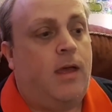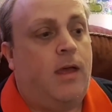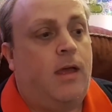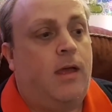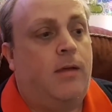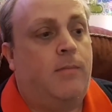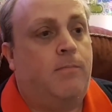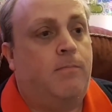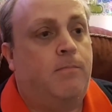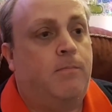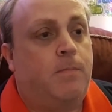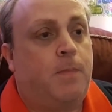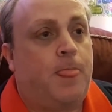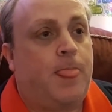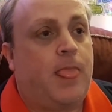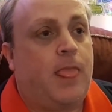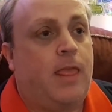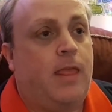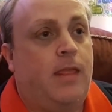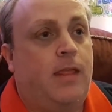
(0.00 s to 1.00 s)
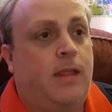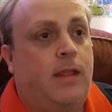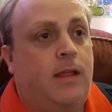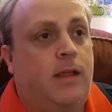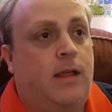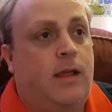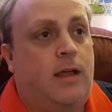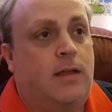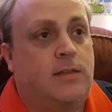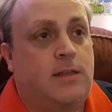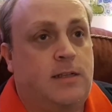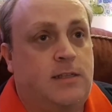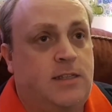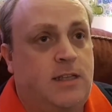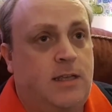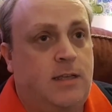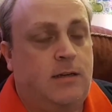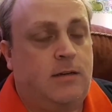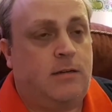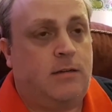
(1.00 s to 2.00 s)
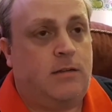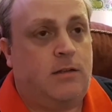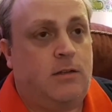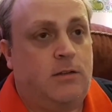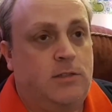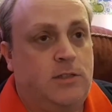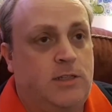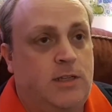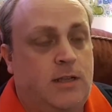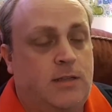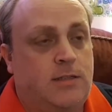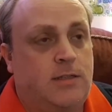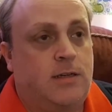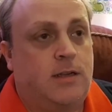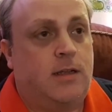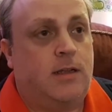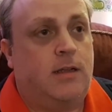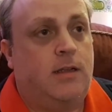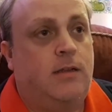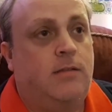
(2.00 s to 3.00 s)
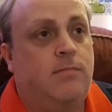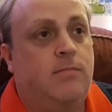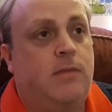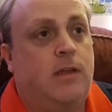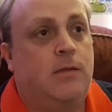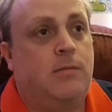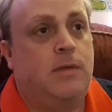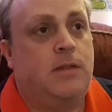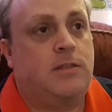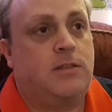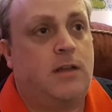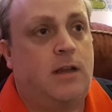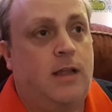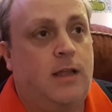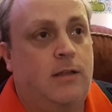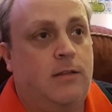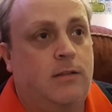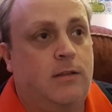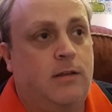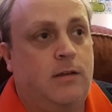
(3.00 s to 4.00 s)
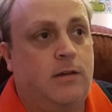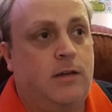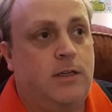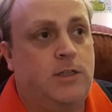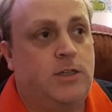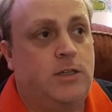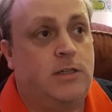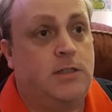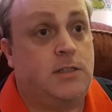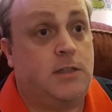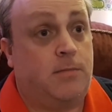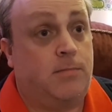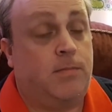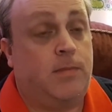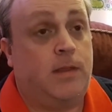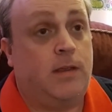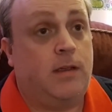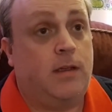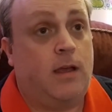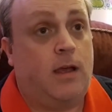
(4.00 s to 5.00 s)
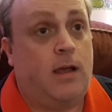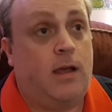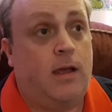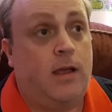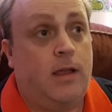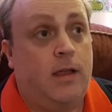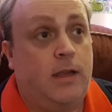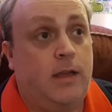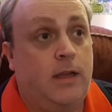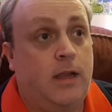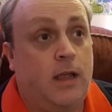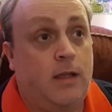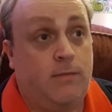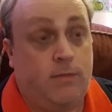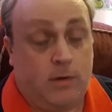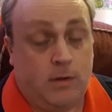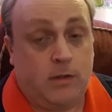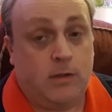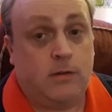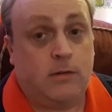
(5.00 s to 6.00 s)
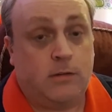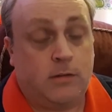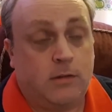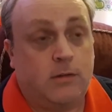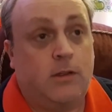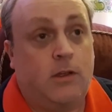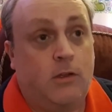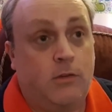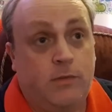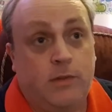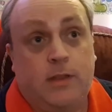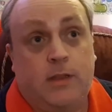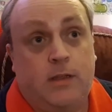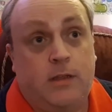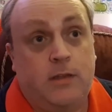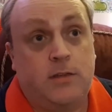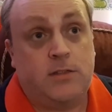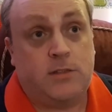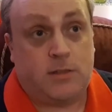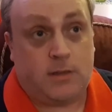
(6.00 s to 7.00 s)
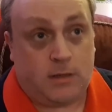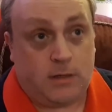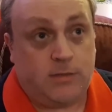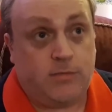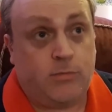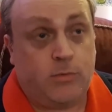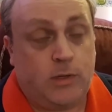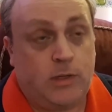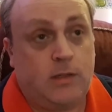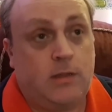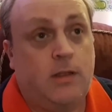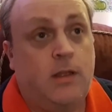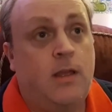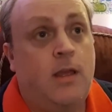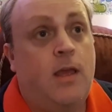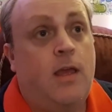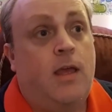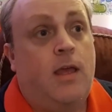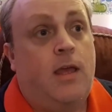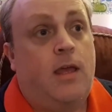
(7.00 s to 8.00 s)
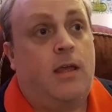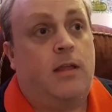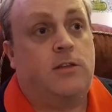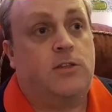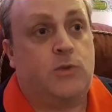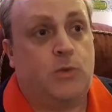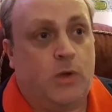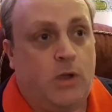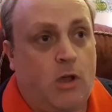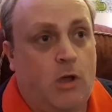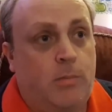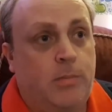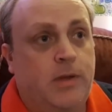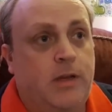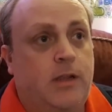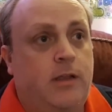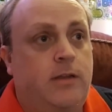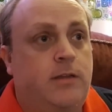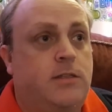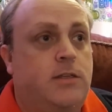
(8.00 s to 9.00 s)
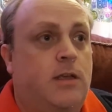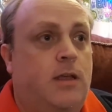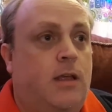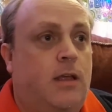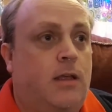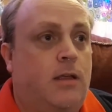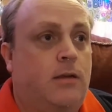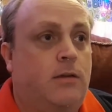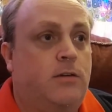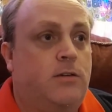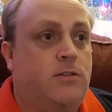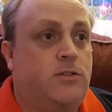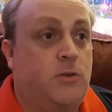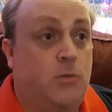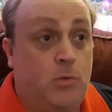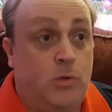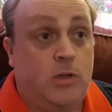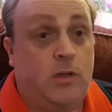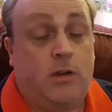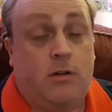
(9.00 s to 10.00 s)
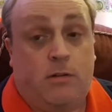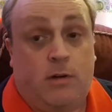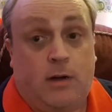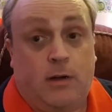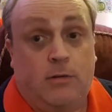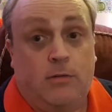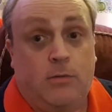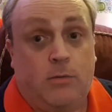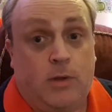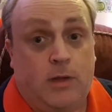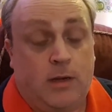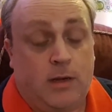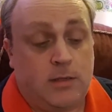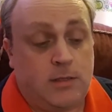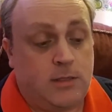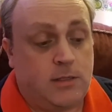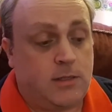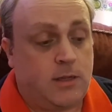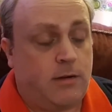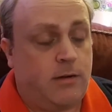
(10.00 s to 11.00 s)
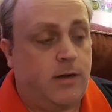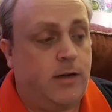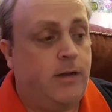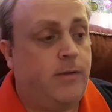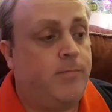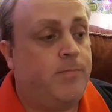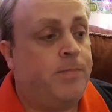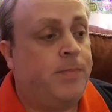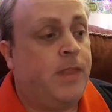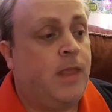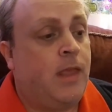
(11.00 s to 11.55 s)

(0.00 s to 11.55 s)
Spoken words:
As I said on Saturday, my mental health condition is something I have learned over the years to live with and to accommodate and to work around where necessary.